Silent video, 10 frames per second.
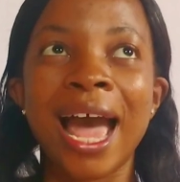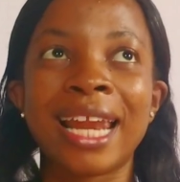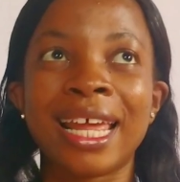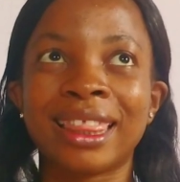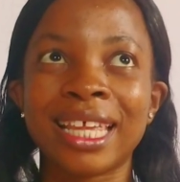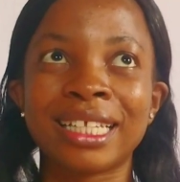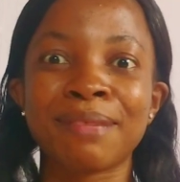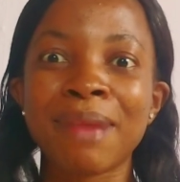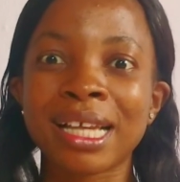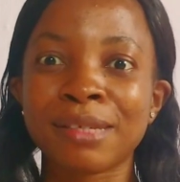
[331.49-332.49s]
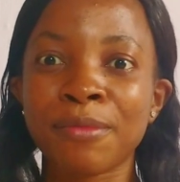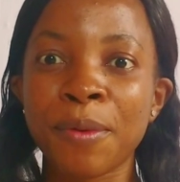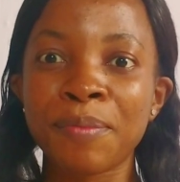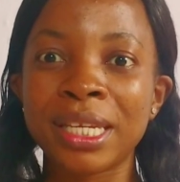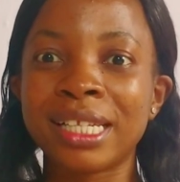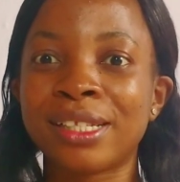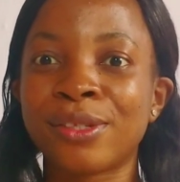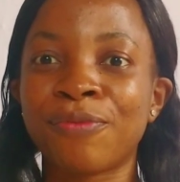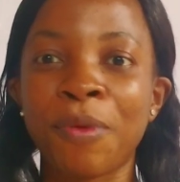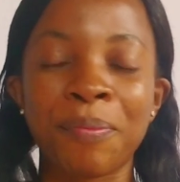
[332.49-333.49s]
And I think the maximum
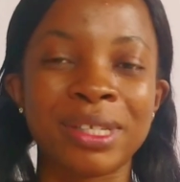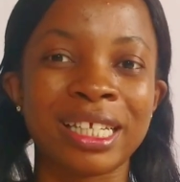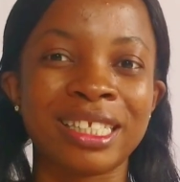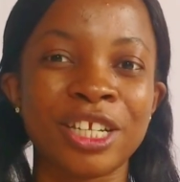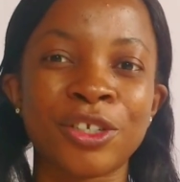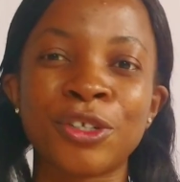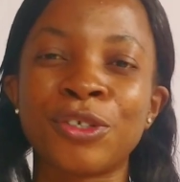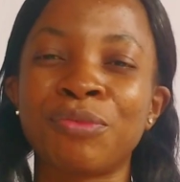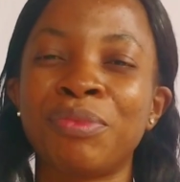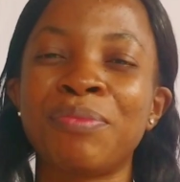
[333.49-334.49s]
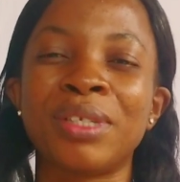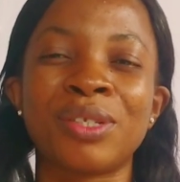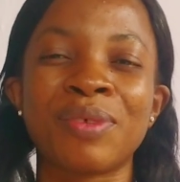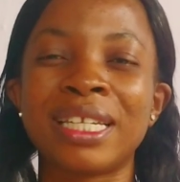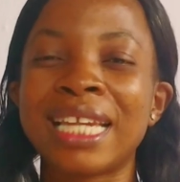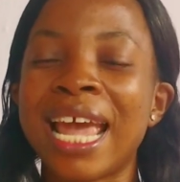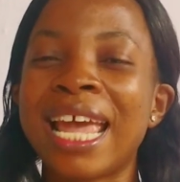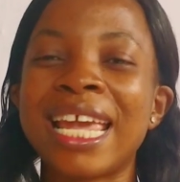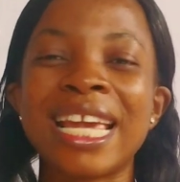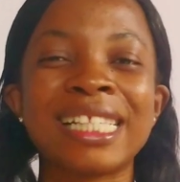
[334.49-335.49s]
minutes for presentation should be between
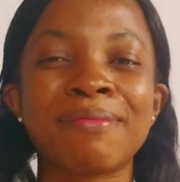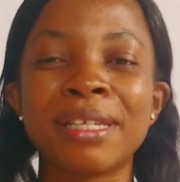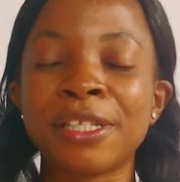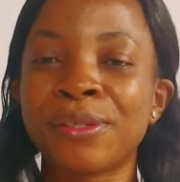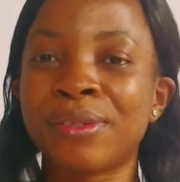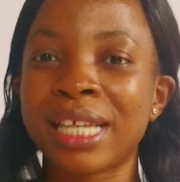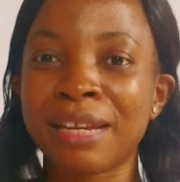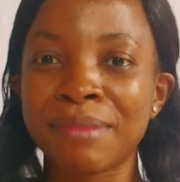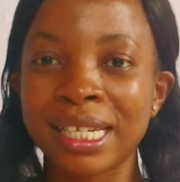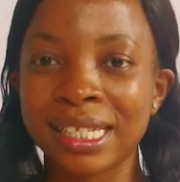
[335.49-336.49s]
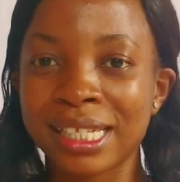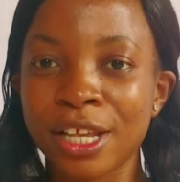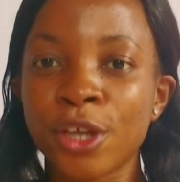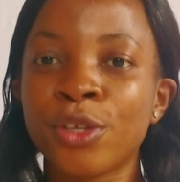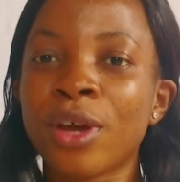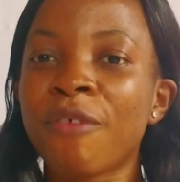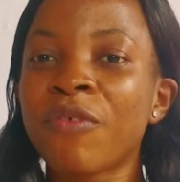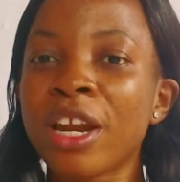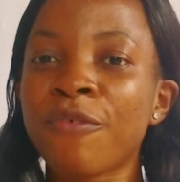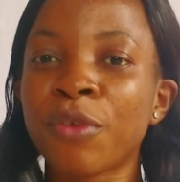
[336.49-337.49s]
8 minutes to 10 minutes. You can
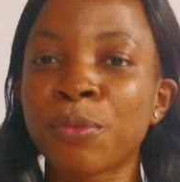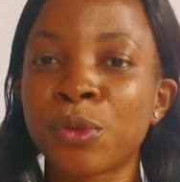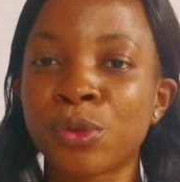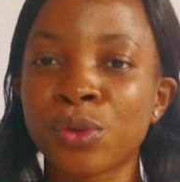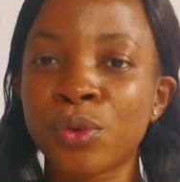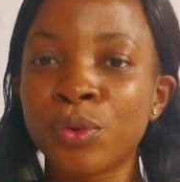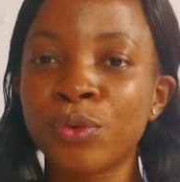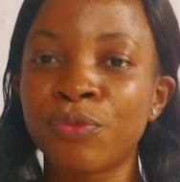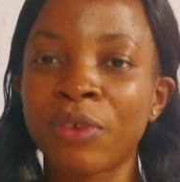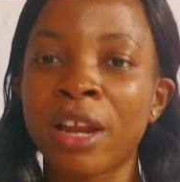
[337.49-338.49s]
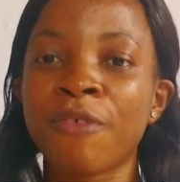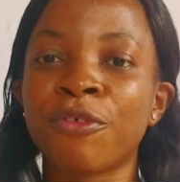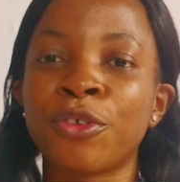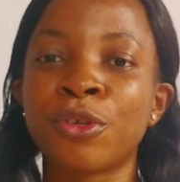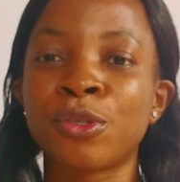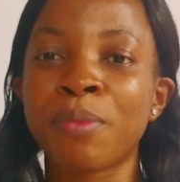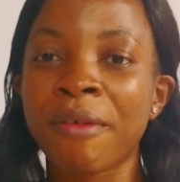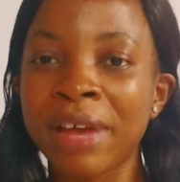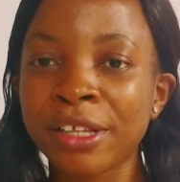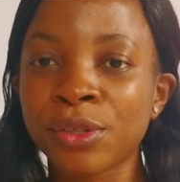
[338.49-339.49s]
find out from your school, you can find out from your
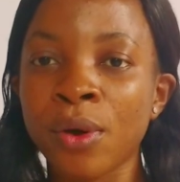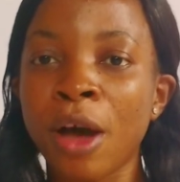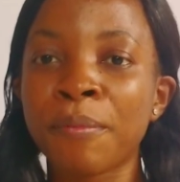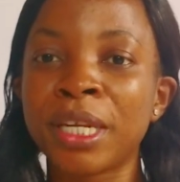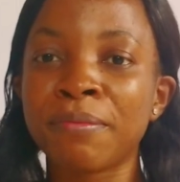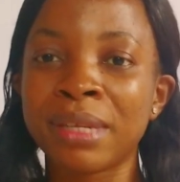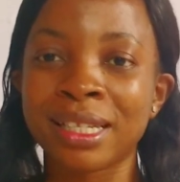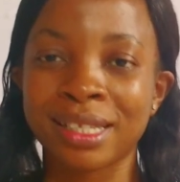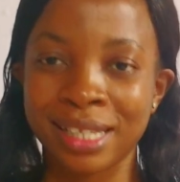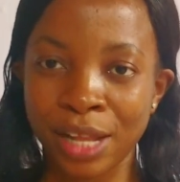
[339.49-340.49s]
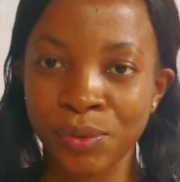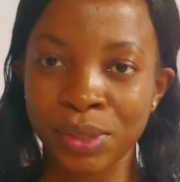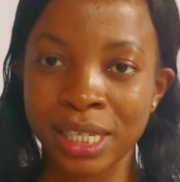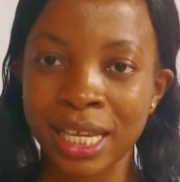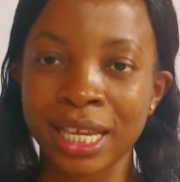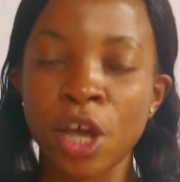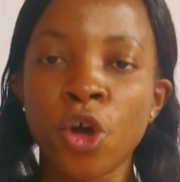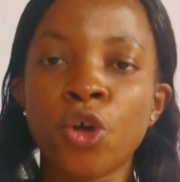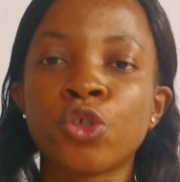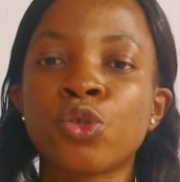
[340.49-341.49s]
supervisor how many minutes that will take,
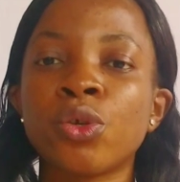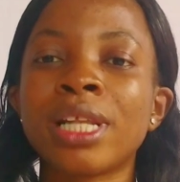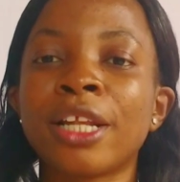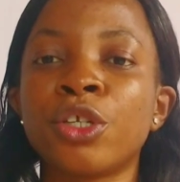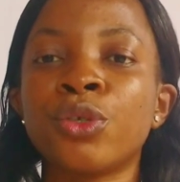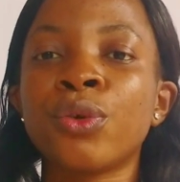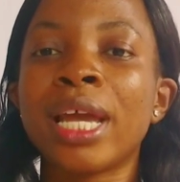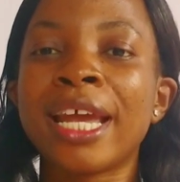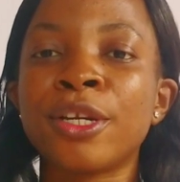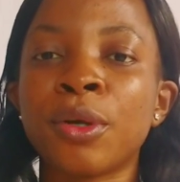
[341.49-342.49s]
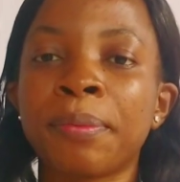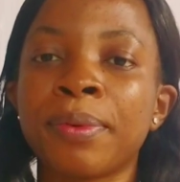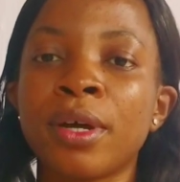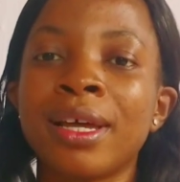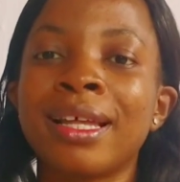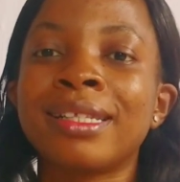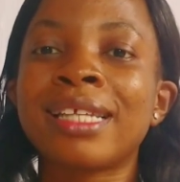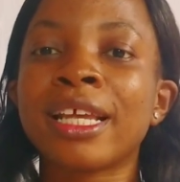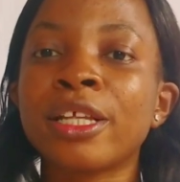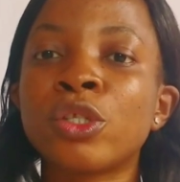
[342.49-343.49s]
so that you don't end up
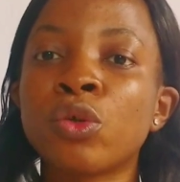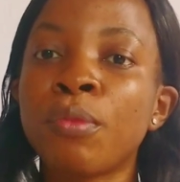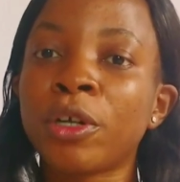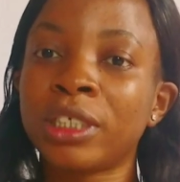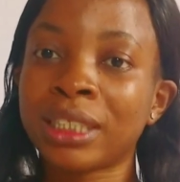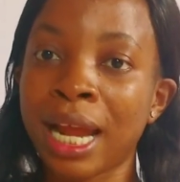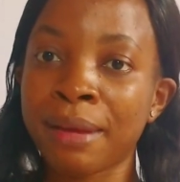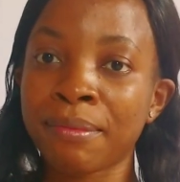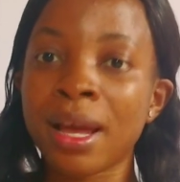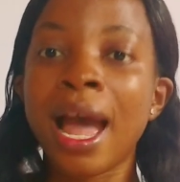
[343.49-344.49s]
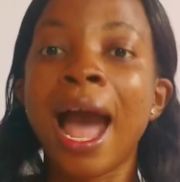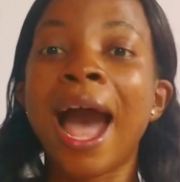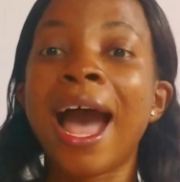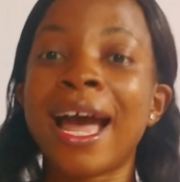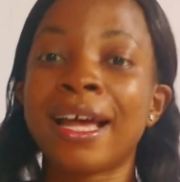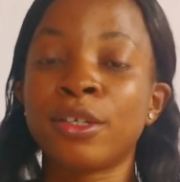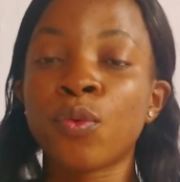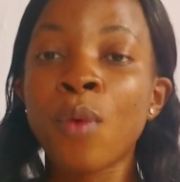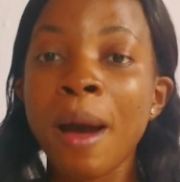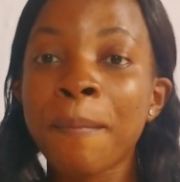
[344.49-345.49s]
taking too much time.
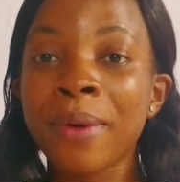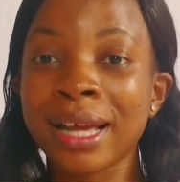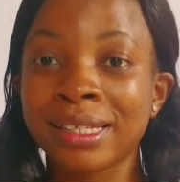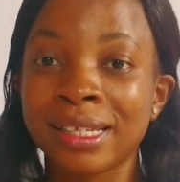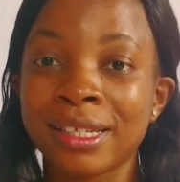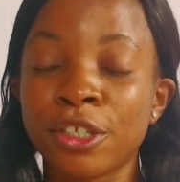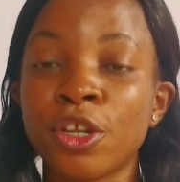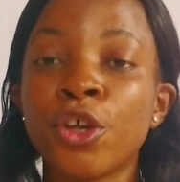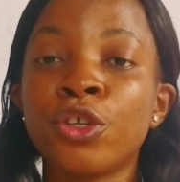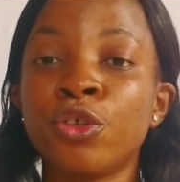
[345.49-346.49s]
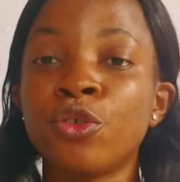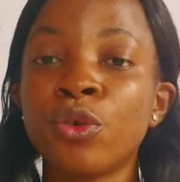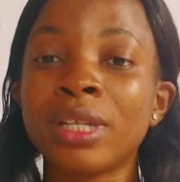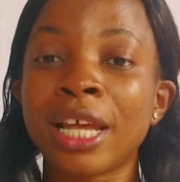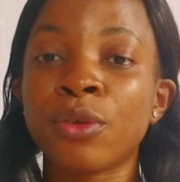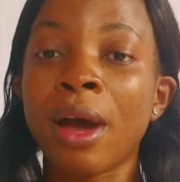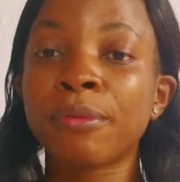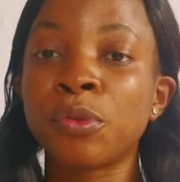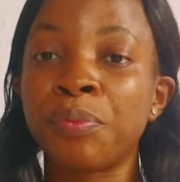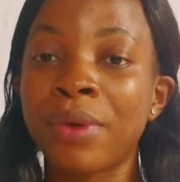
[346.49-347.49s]
And while practicing, you know that you
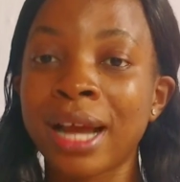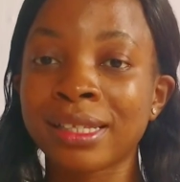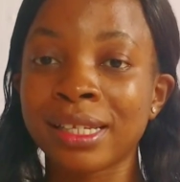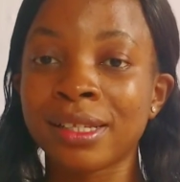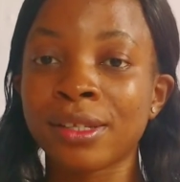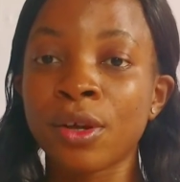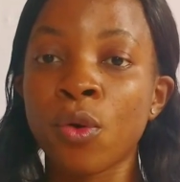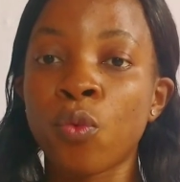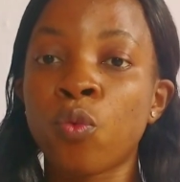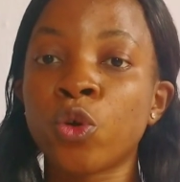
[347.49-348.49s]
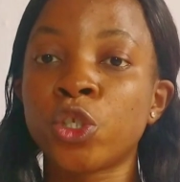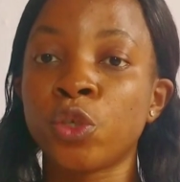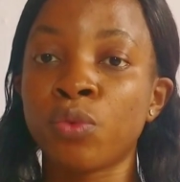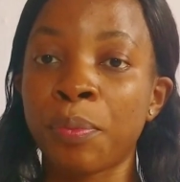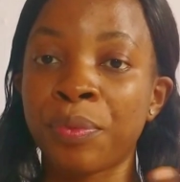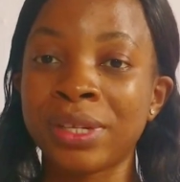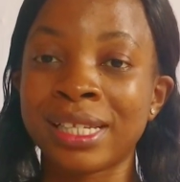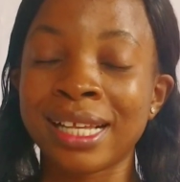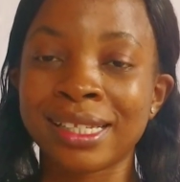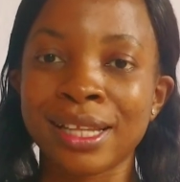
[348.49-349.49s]
have to practice what you will
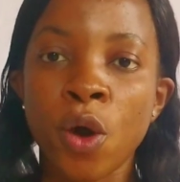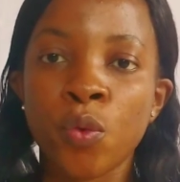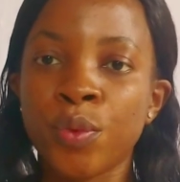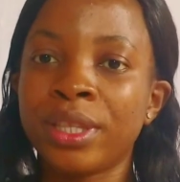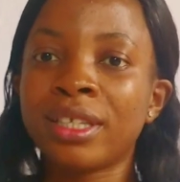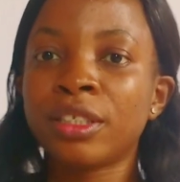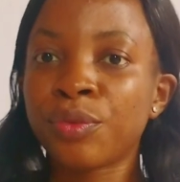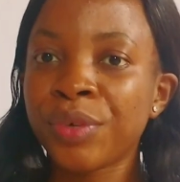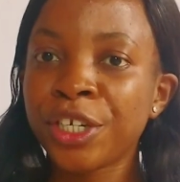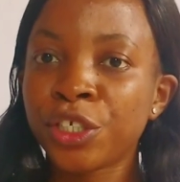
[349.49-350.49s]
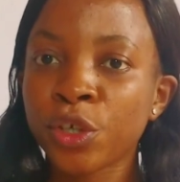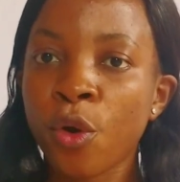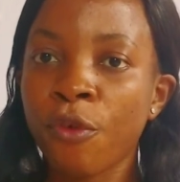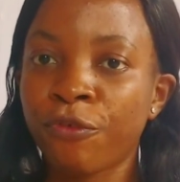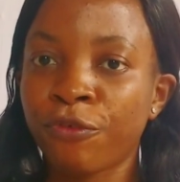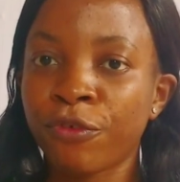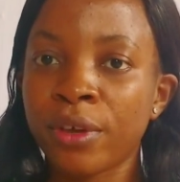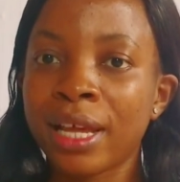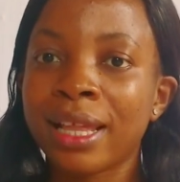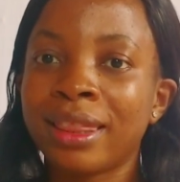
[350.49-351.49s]
present within the range of
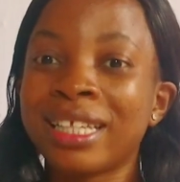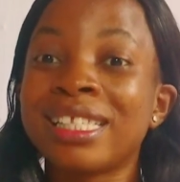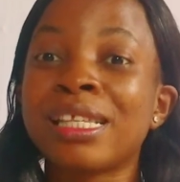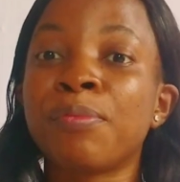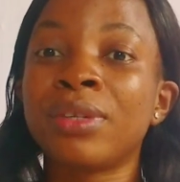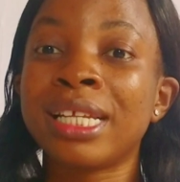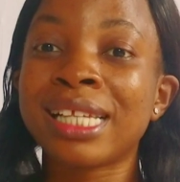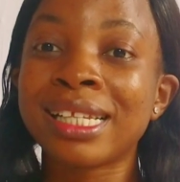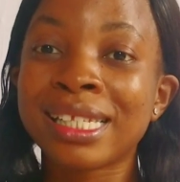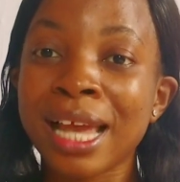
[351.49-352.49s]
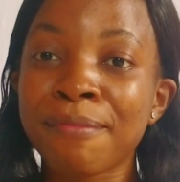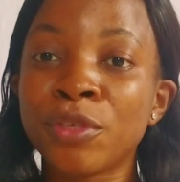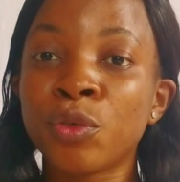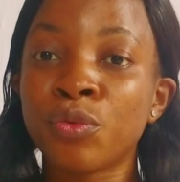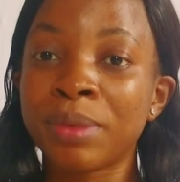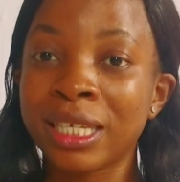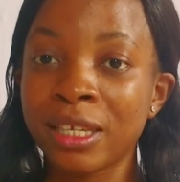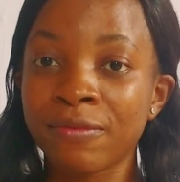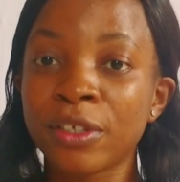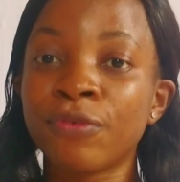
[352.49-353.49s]
the stipulated time you will be
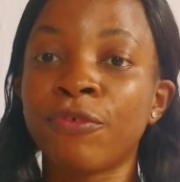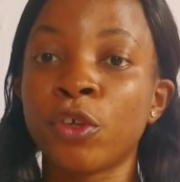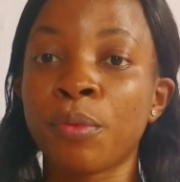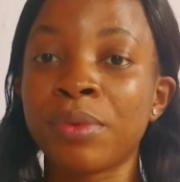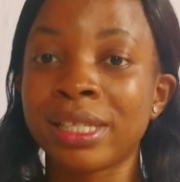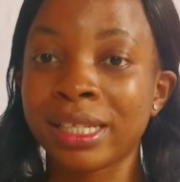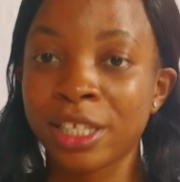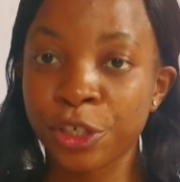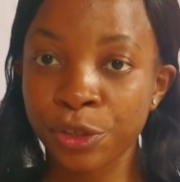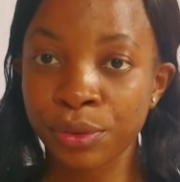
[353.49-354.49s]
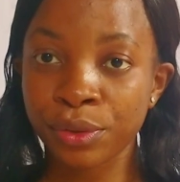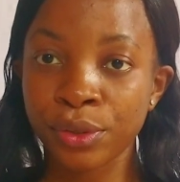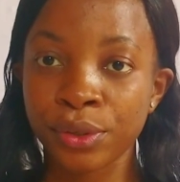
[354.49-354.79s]
given for your presentation.